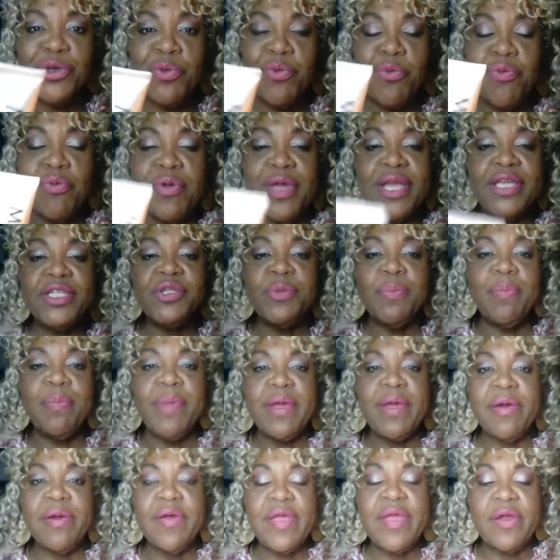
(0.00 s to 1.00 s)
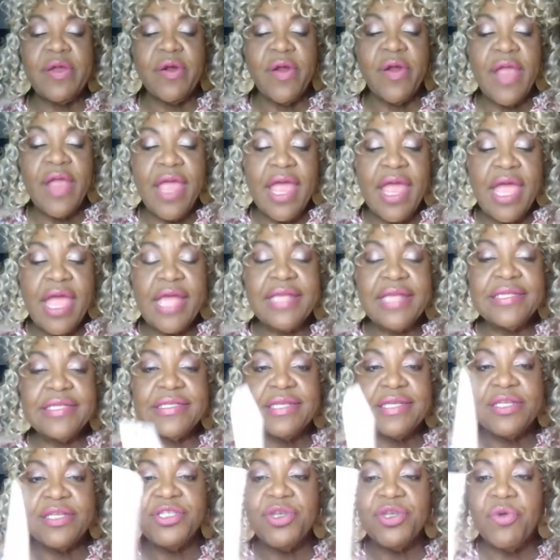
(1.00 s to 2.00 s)
a rich barrier and
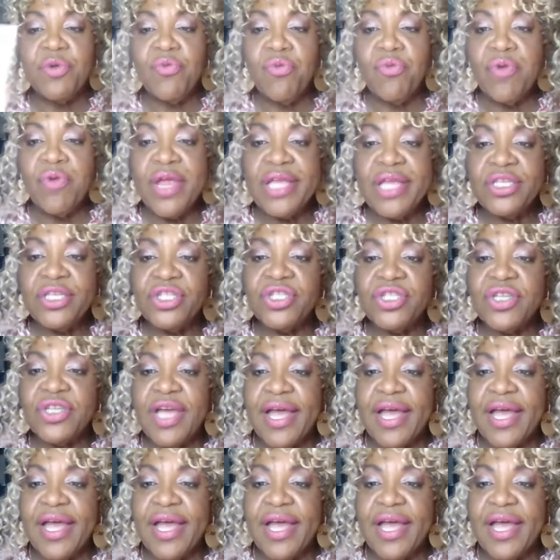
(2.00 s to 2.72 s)
such a rich